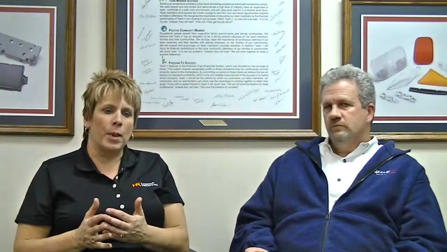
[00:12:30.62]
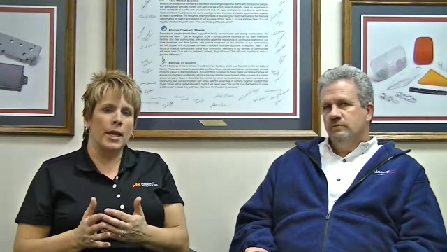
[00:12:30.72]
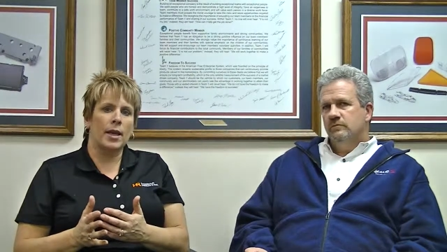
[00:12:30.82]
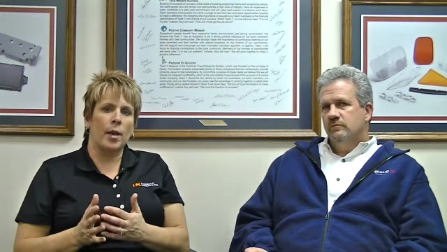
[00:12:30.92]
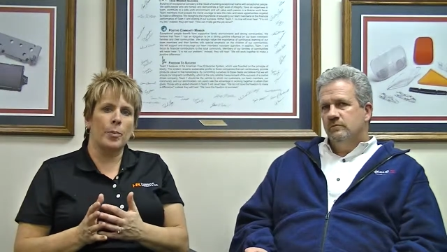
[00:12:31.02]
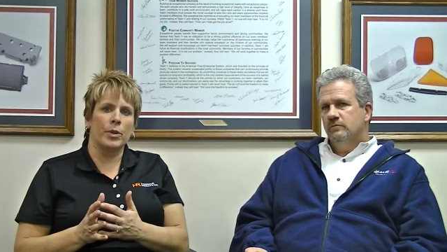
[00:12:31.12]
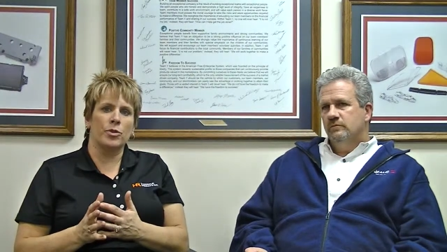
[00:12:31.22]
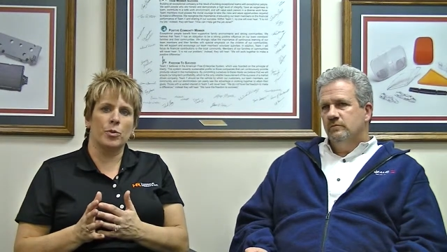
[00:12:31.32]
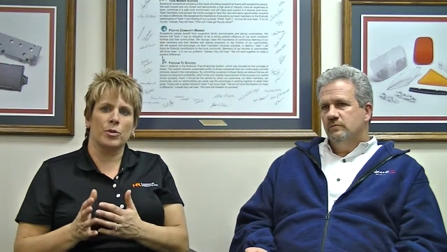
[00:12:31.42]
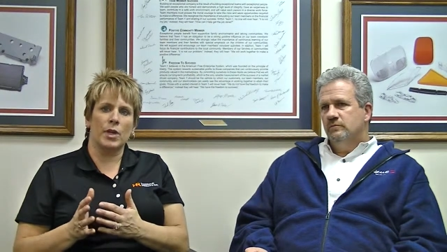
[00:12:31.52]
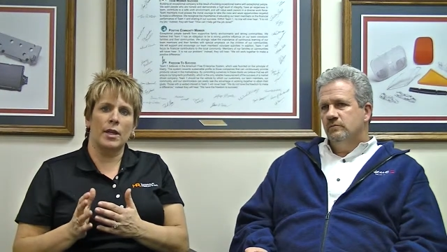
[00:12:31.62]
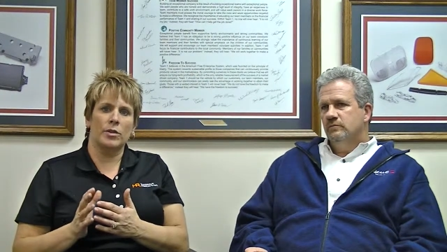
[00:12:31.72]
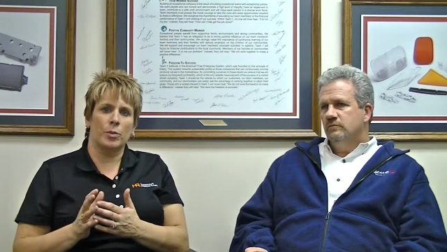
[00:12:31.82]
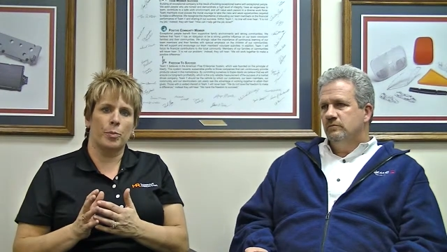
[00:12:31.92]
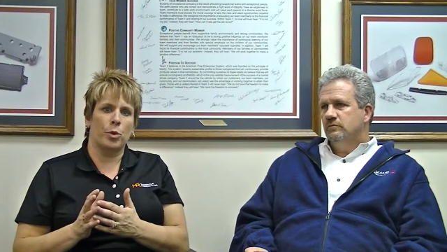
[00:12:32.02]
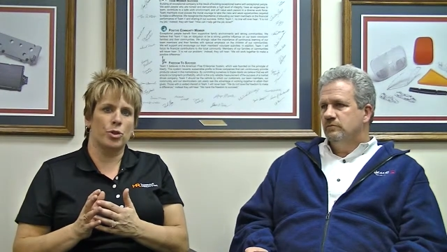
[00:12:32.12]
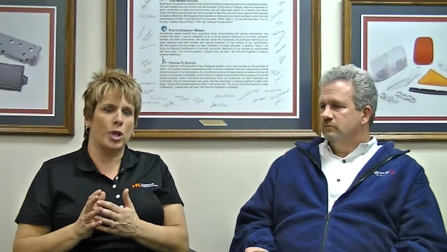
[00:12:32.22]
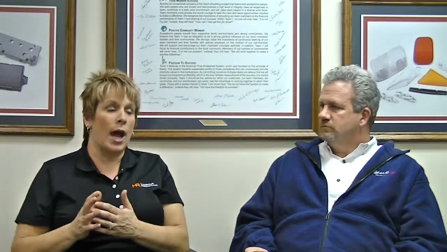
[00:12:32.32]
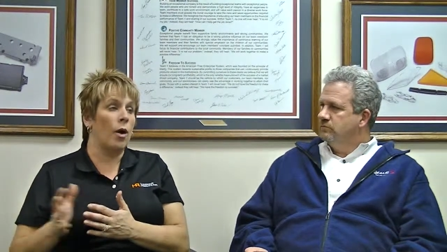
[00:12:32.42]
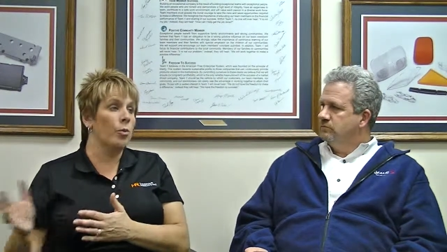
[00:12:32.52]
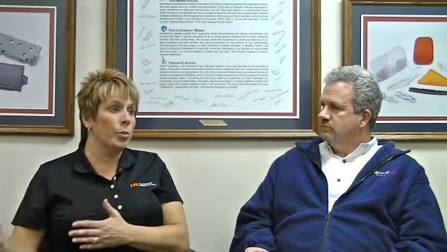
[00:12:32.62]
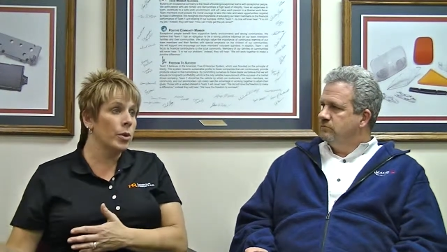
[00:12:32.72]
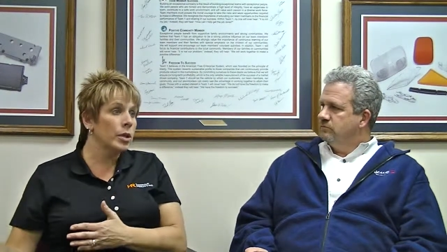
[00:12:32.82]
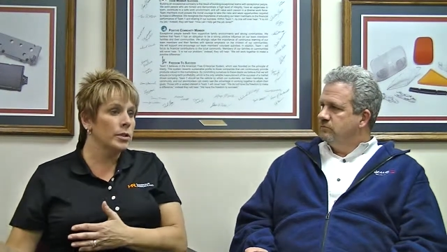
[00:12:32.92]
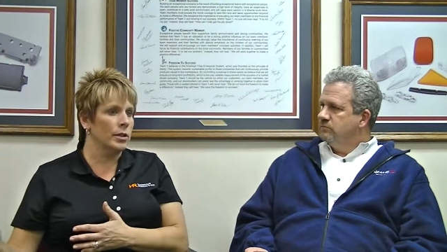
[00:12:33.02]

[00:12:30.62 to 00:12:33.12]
Speaker 1: many companies will tend to push output.